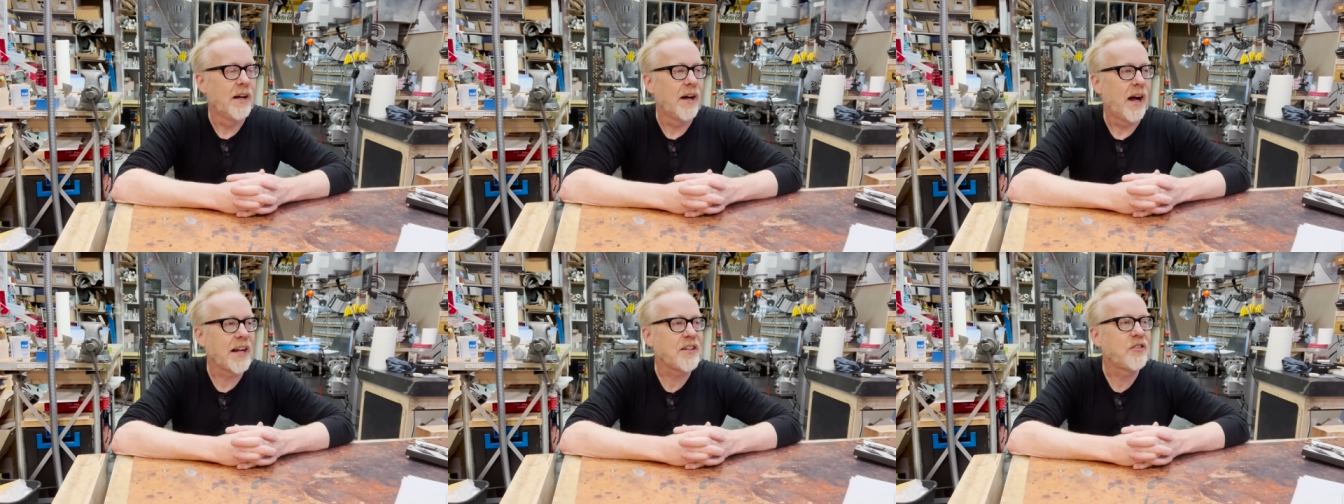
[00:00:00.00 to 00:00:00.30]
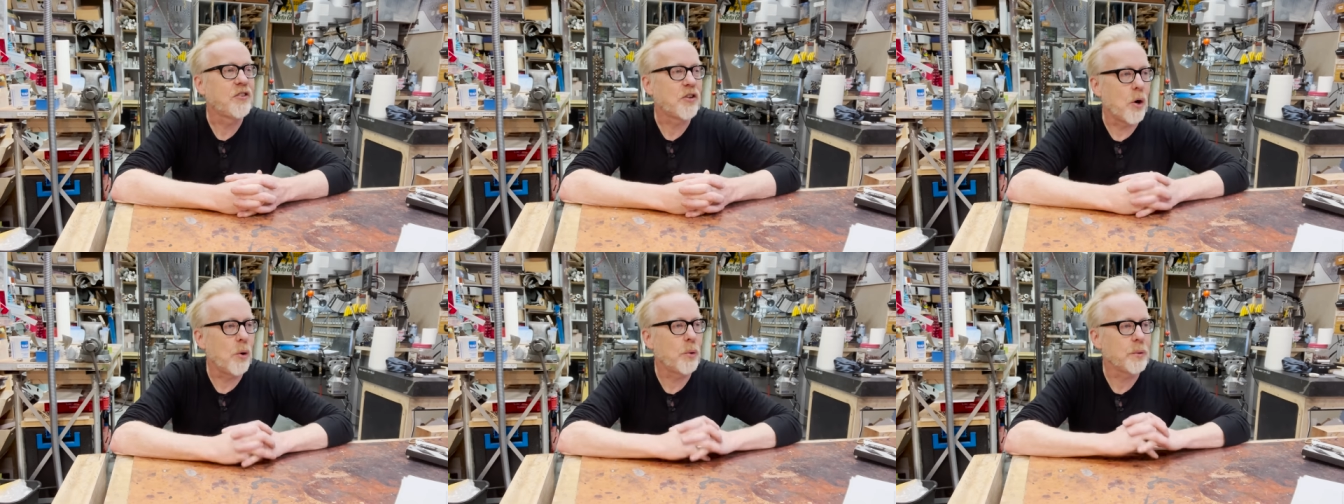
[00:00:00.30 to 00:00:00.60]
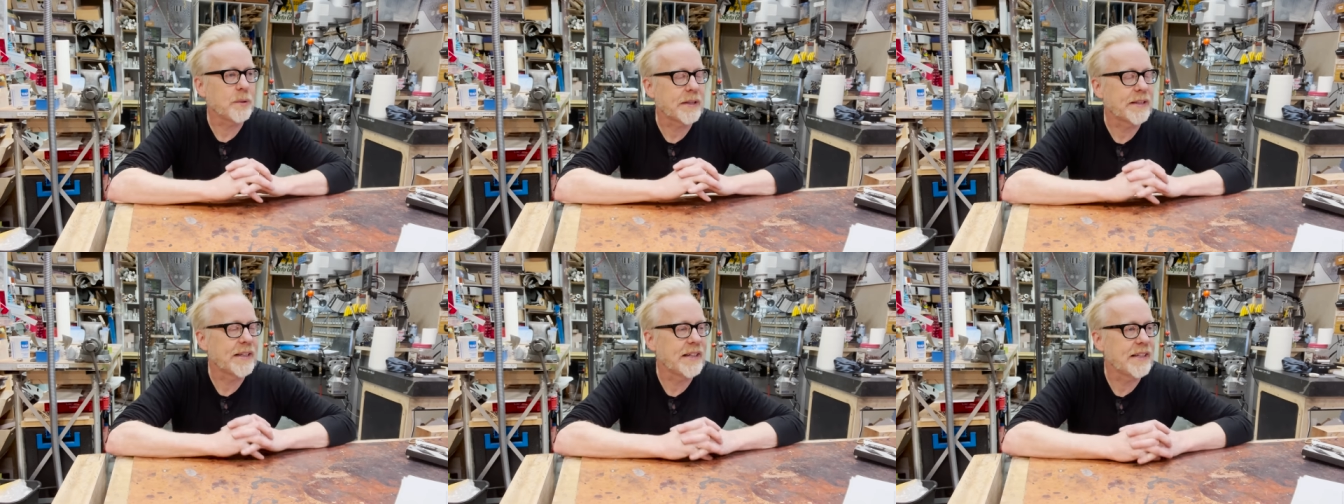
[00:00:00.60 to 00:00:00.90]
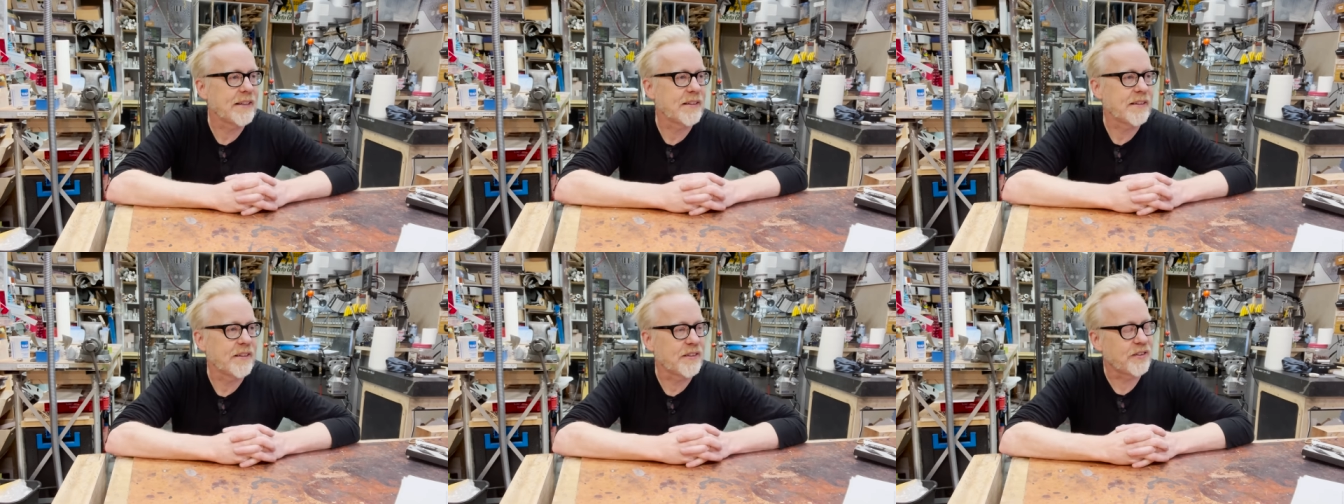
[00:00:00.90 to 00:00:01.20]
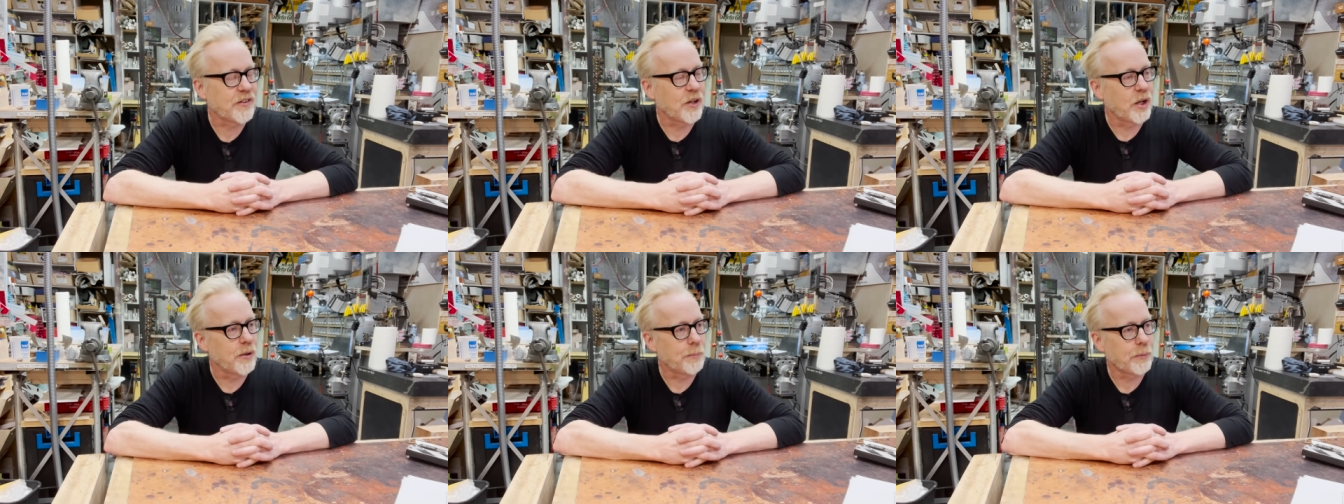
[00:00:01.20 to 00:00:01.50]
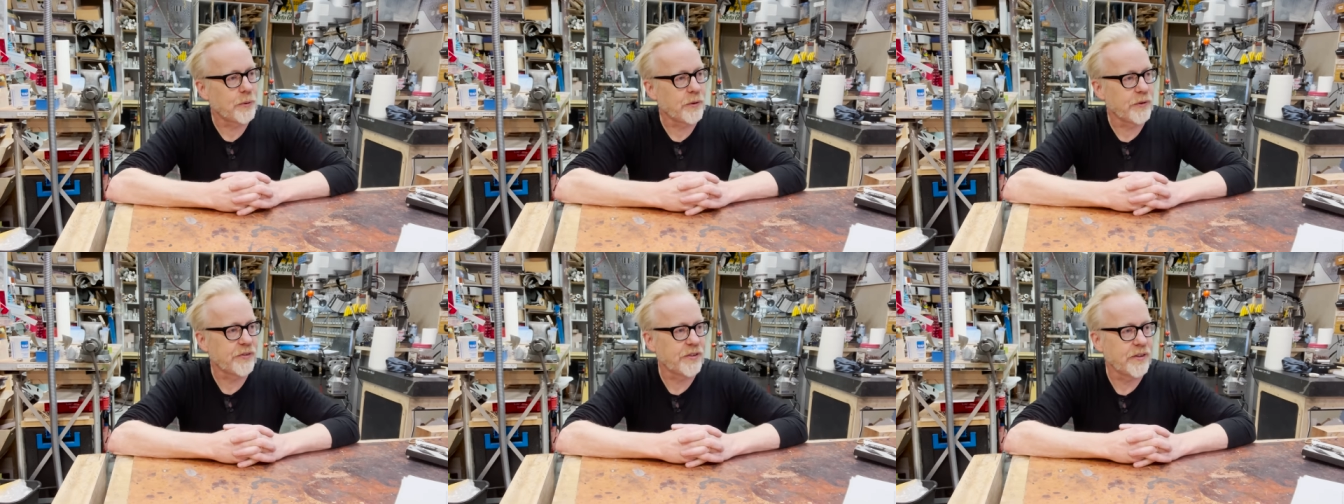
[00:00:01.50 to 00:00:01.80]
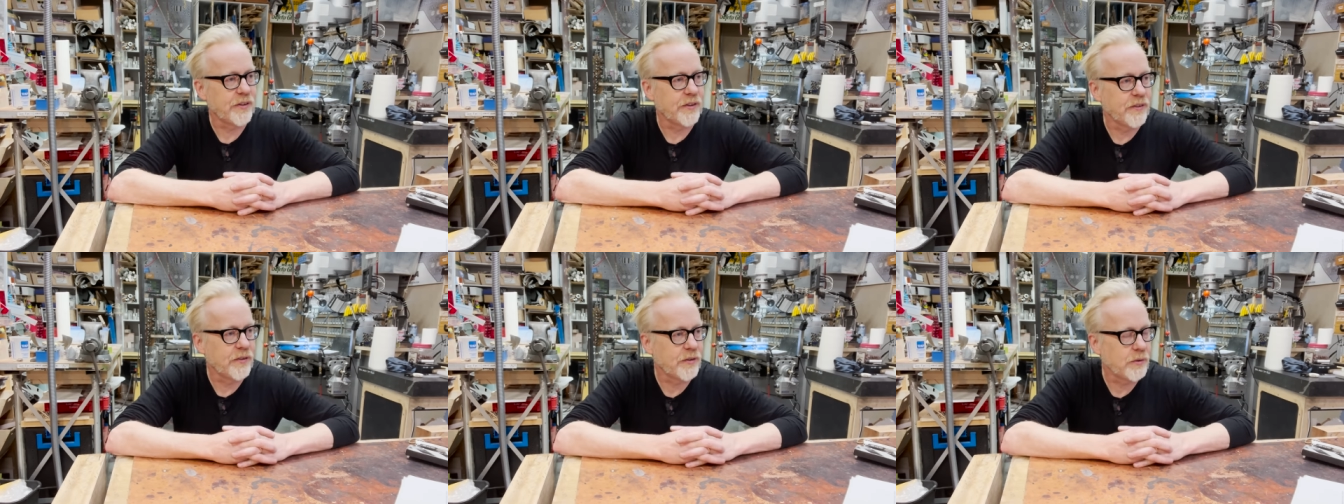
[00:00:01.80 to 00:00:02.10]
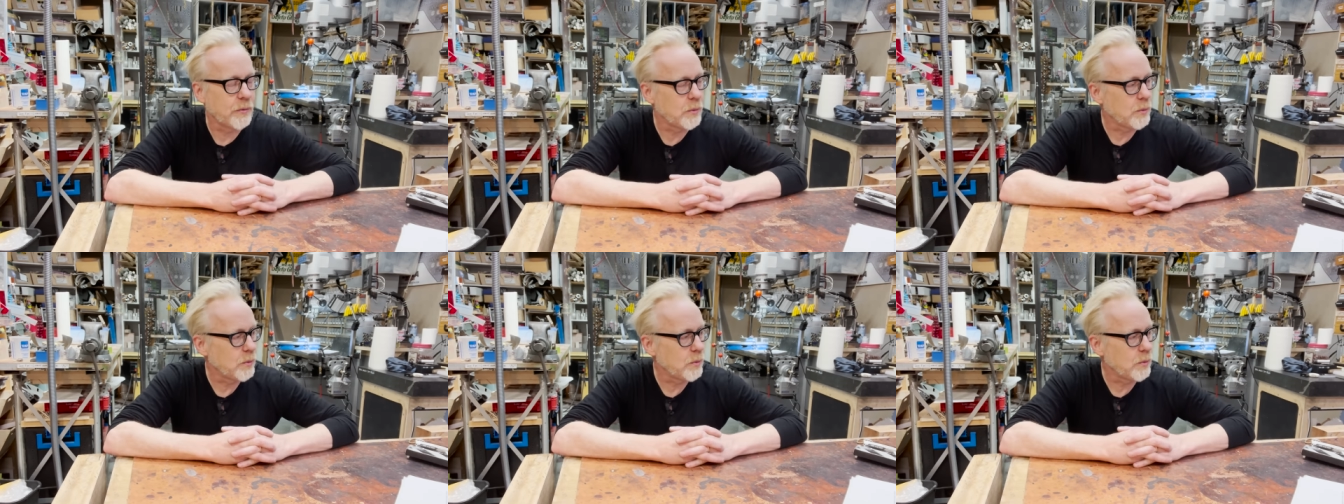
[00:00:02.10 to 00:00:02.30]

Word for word: I don't think that the stunt person's